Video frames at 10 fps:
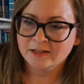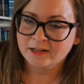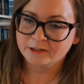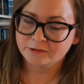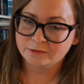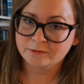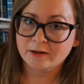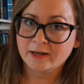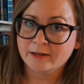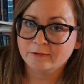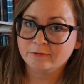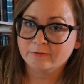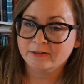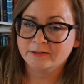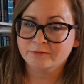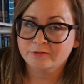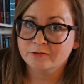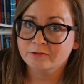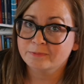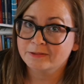I do have quite a
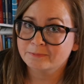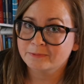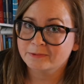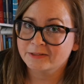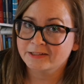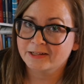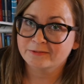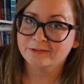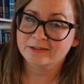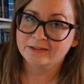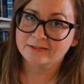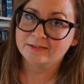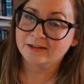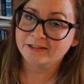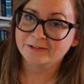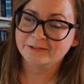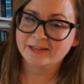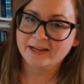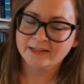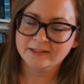few people that I would like to
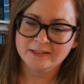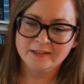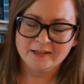tag,